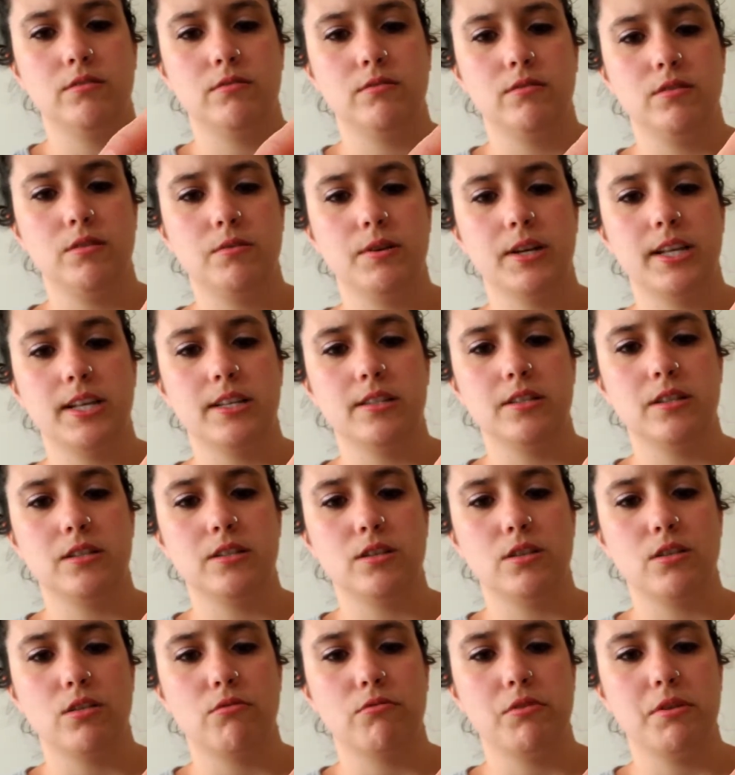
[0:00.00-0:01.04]
Oh, I guess it's
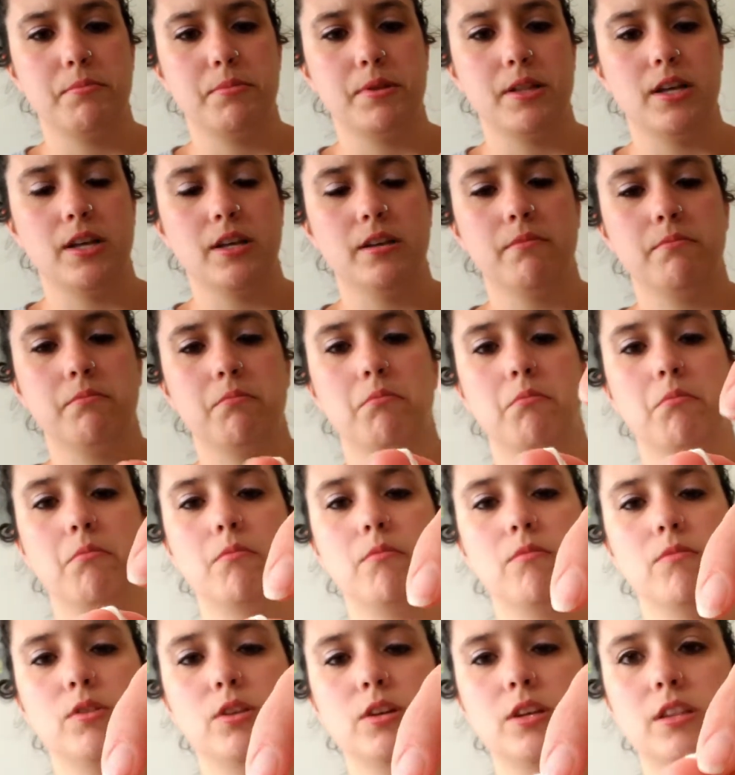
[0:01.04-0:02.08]
a 3-ply.
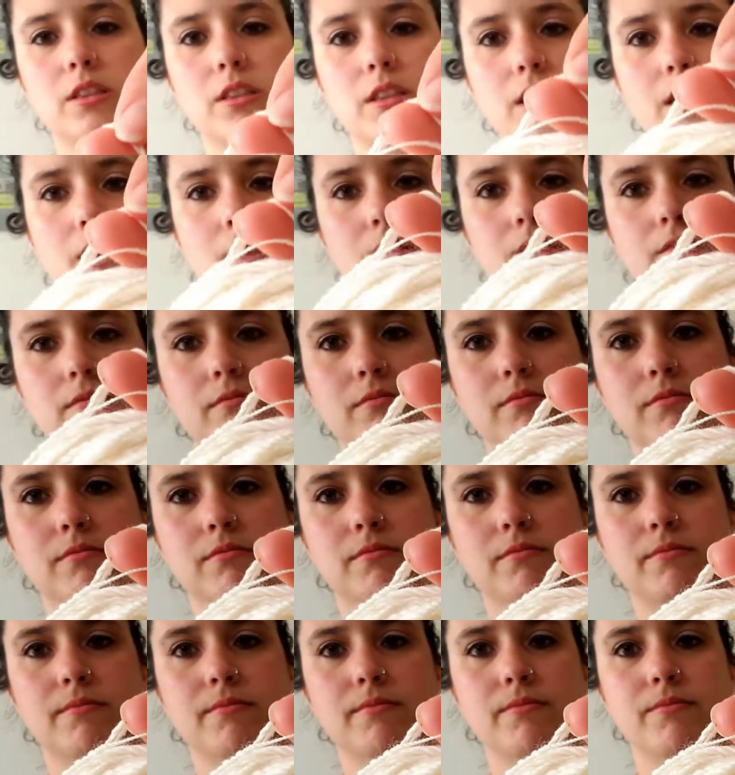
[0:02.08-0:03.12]
Look at that.
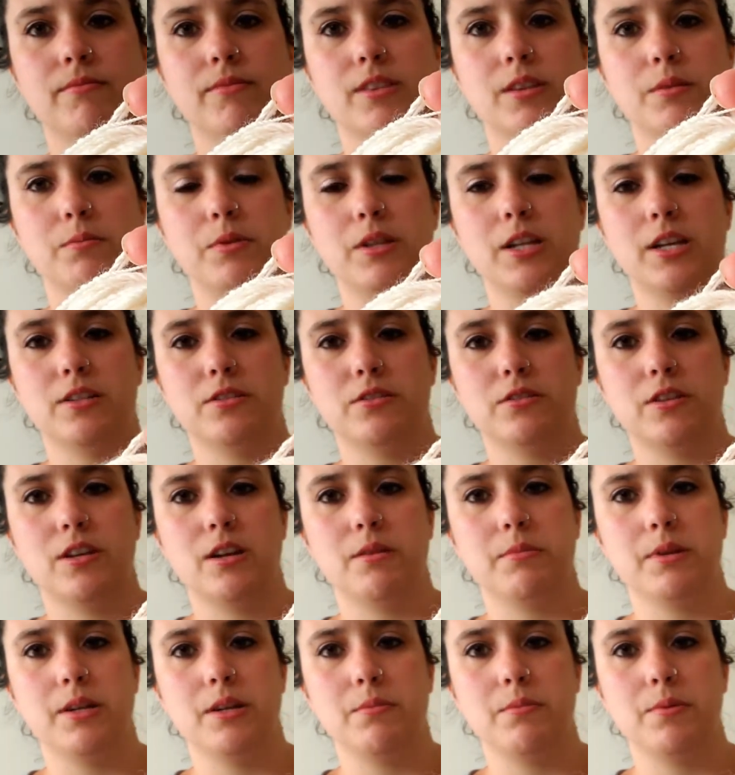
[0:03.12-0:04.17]
The plies are
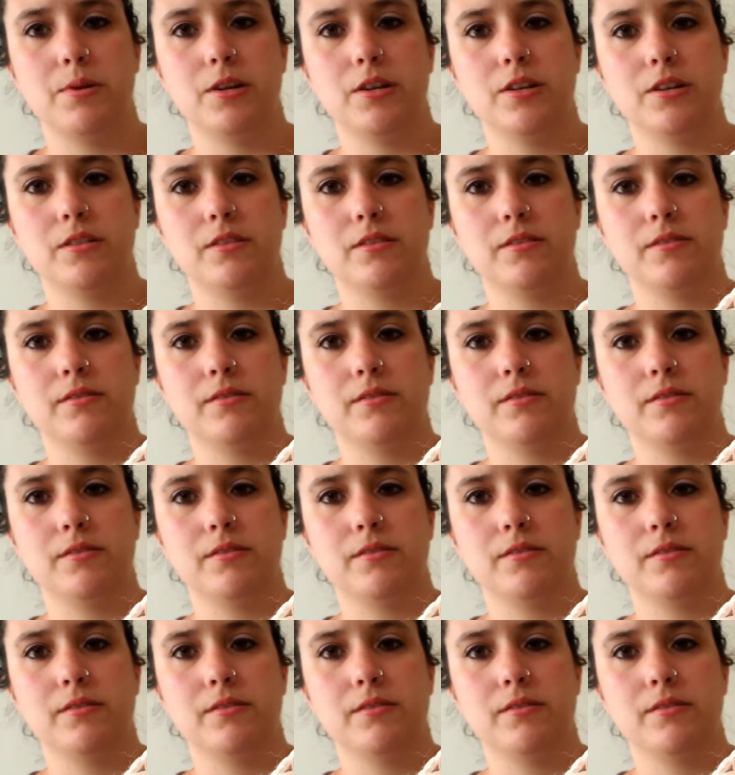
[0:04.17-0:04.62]
coming apart.